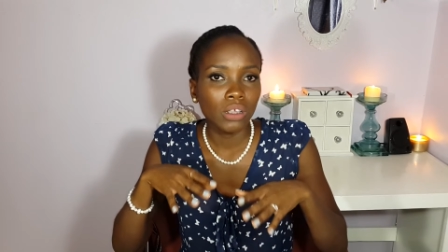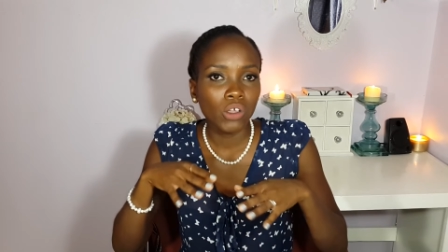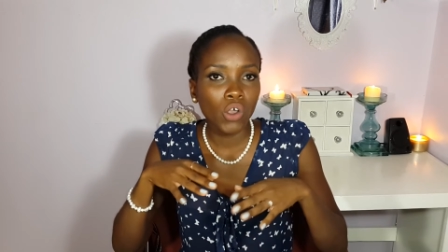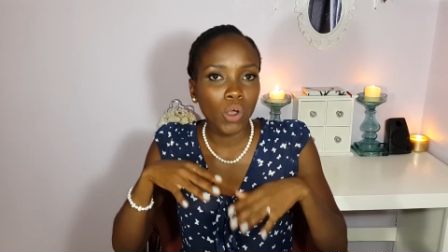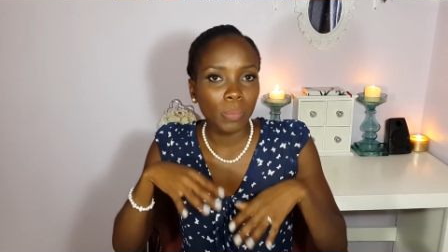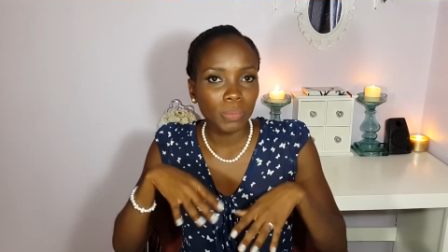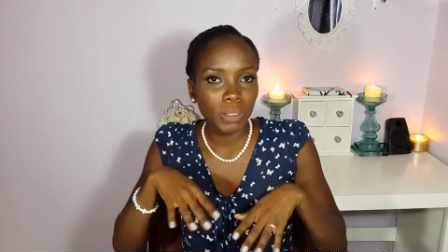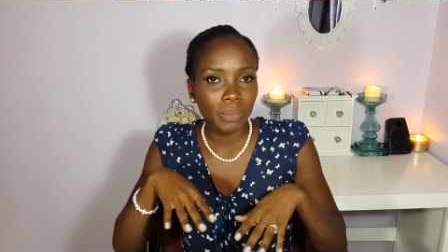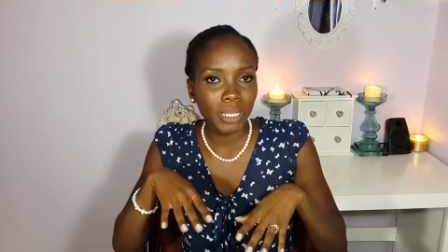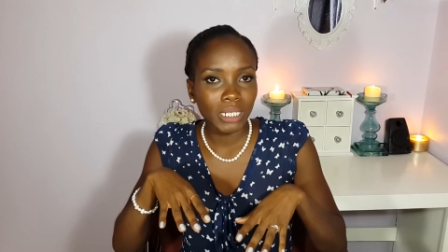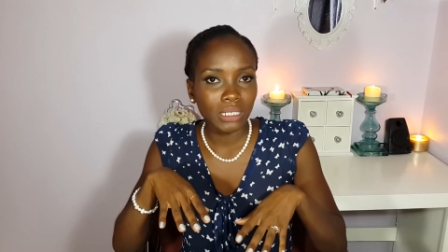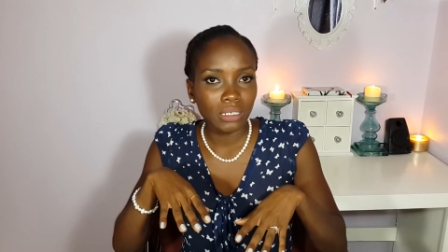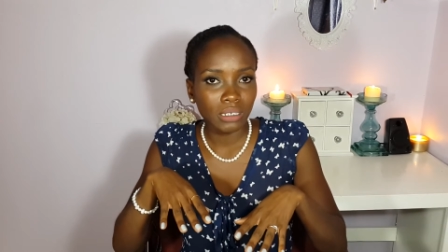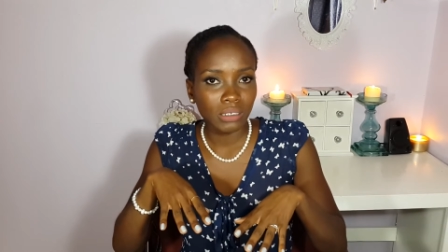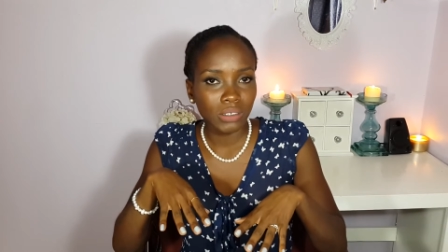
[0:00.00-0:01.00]

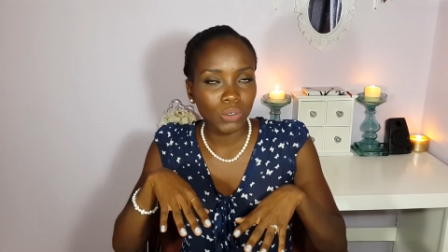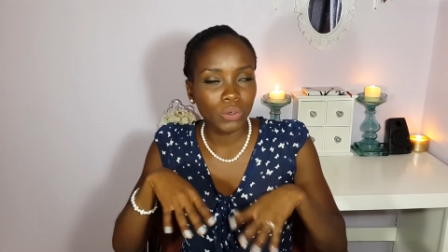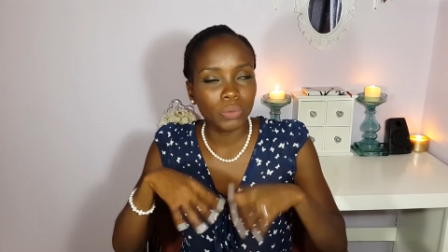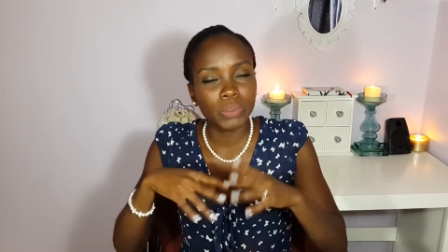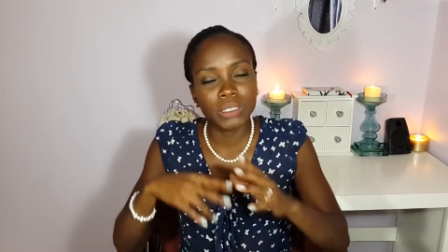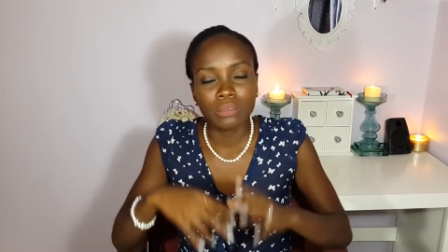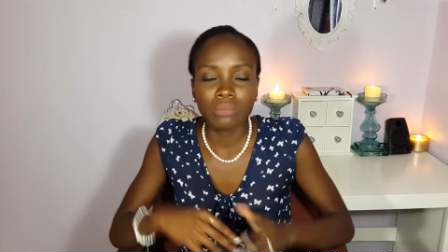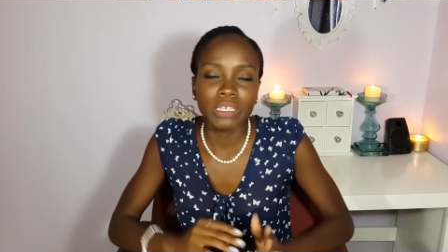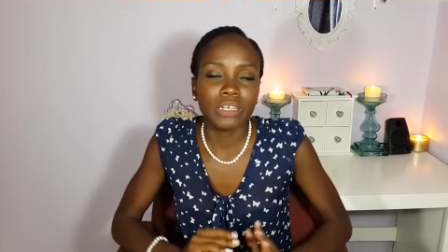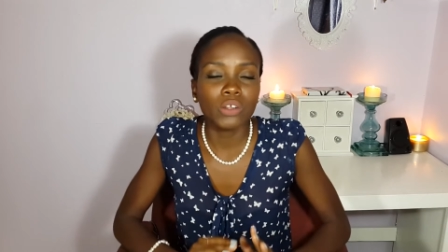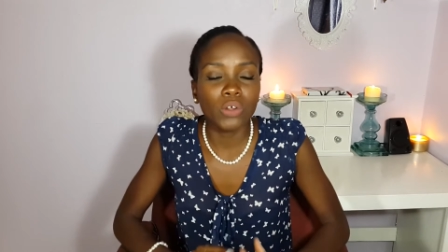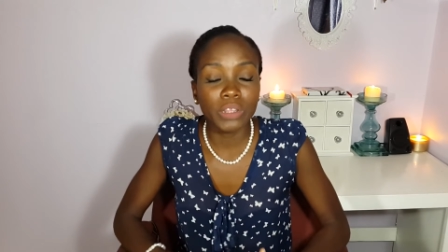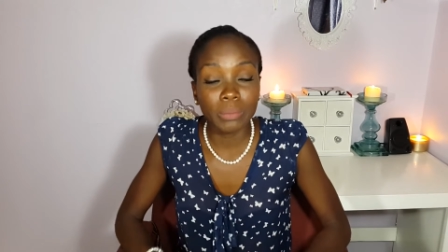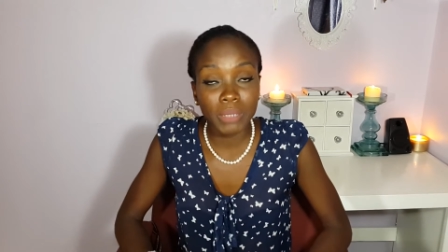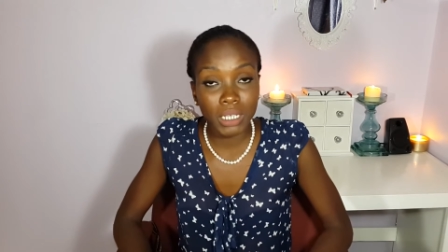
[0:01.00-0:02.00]
compliment us, or we didn't
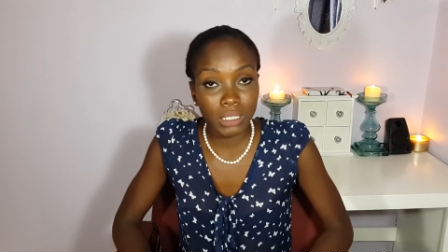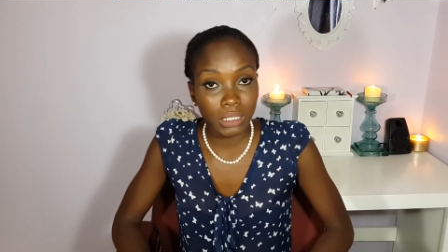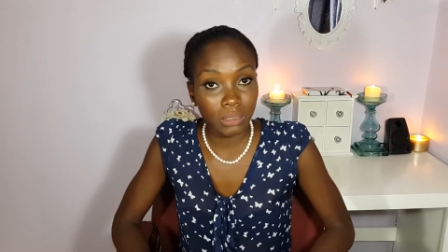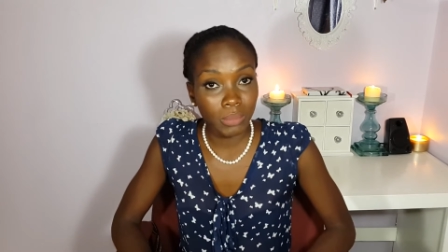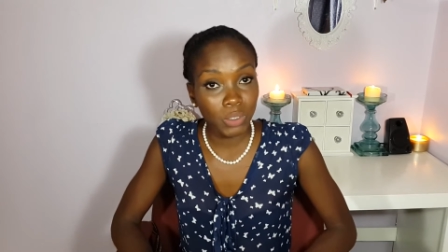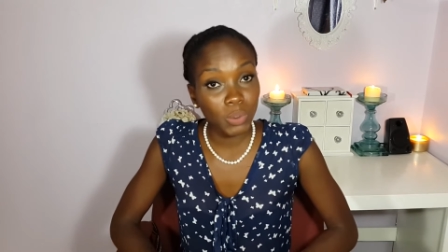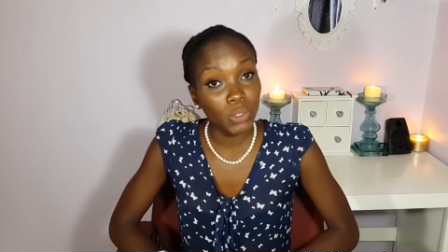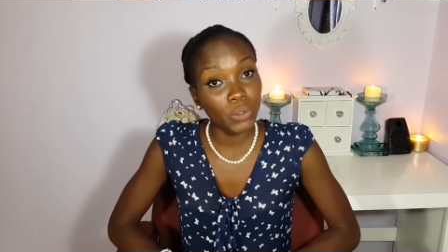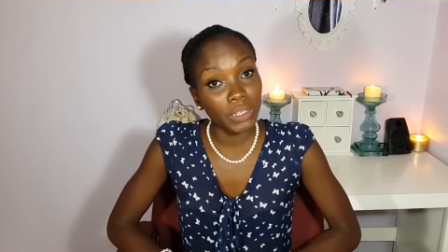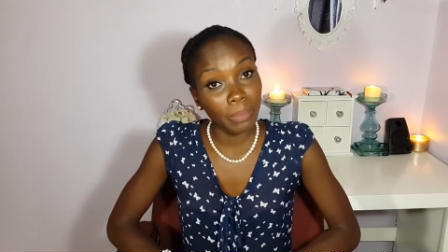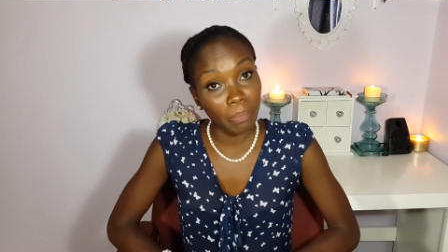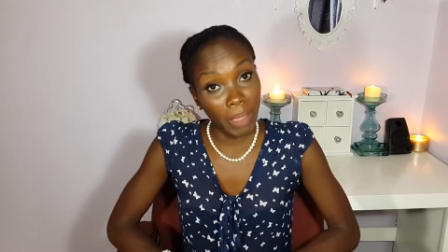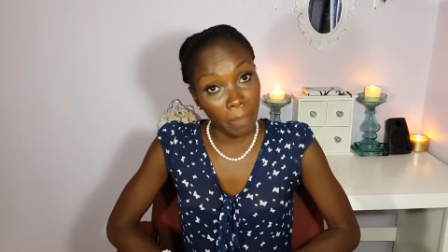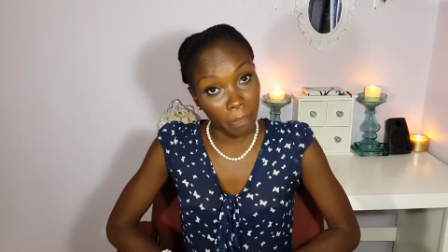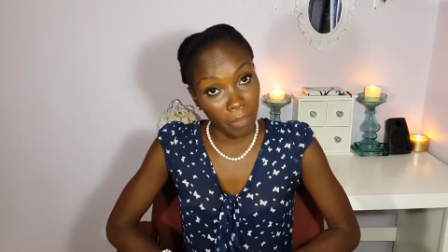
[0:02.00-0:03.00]
call them customers, we called
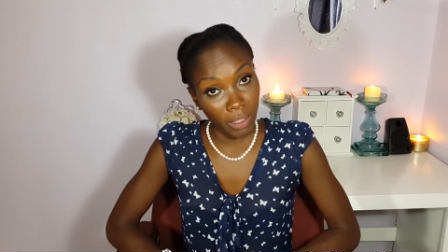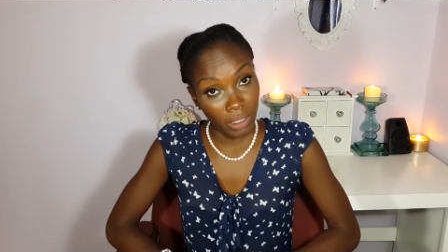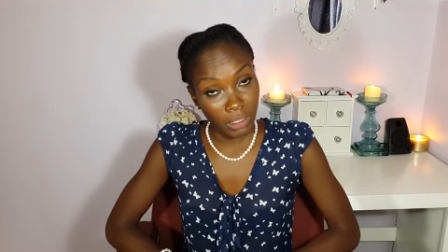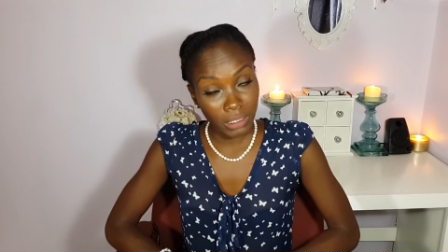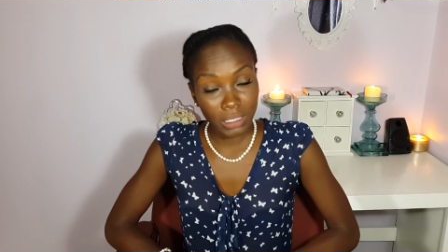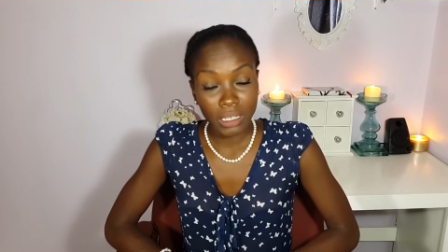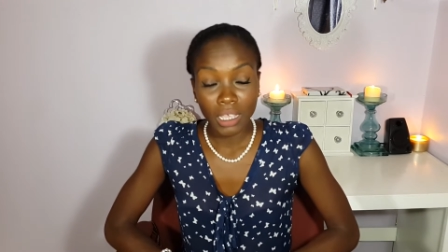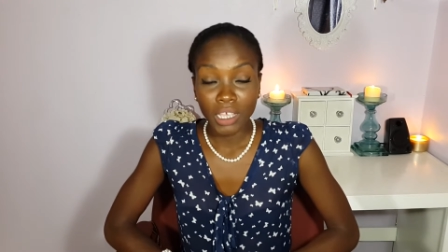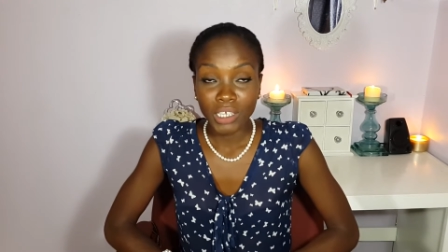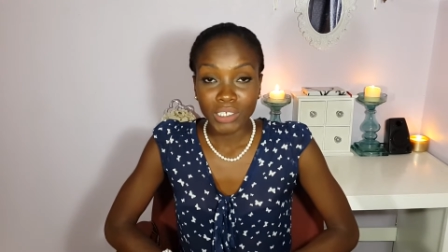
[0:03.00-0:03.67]
them members.